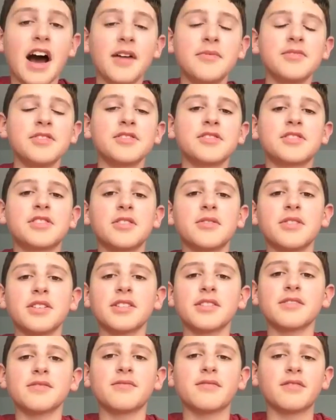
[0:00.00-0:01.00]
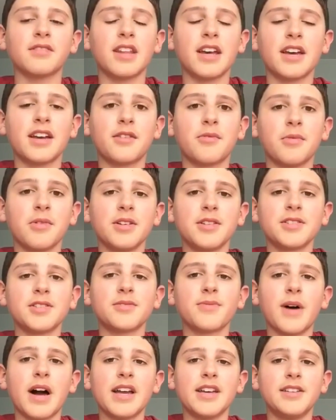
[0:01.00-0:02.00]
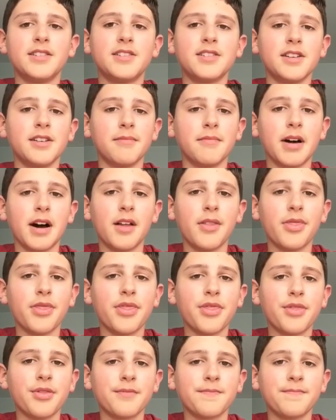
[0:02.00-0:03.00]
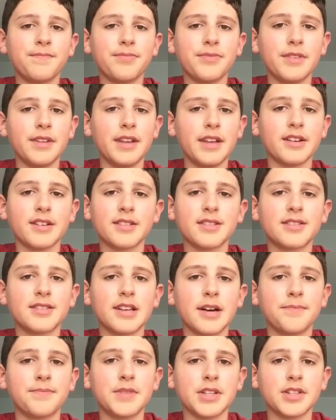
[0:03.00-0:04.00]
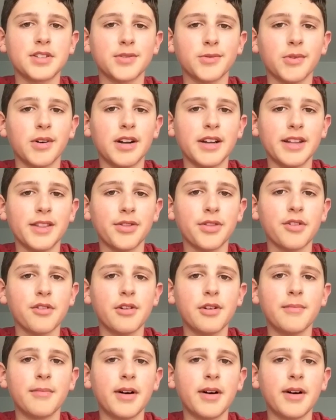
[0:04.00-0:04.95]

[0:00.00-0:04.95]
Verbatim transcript: I'm just doing like one Swaggy G a month, except it's one in three